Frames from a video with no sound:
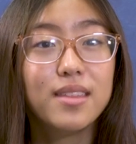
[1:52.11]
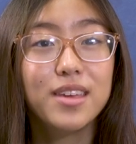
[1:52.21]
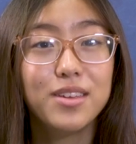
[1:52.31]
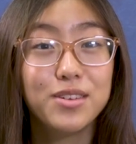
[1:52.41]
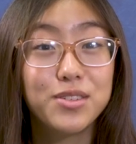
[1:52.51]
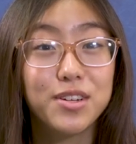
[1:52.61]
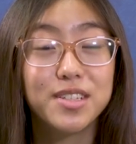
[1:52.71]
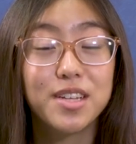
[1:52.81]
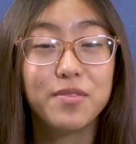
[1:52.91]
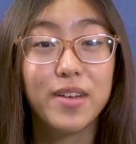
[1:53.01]
Thank you,
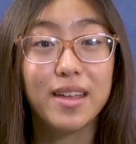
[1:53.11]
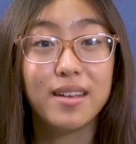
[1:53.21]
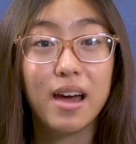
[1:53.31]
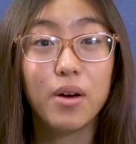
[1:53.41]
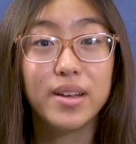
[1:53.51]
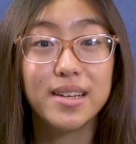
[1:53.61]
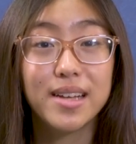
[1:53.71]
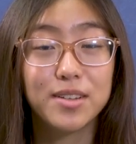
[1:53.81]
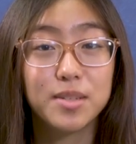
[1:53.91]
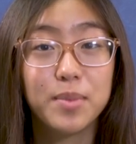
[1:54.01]
Joseph. And now an
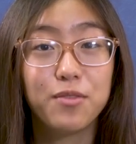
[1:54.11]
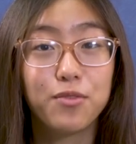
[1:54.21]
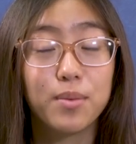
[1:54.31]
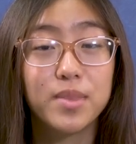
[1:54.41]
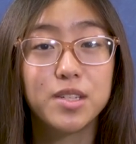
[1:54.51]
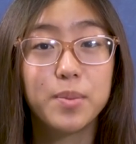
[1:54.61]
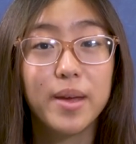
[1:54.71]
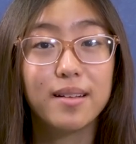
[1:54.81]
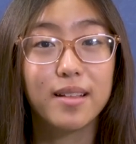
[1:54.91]
announcement from the Japan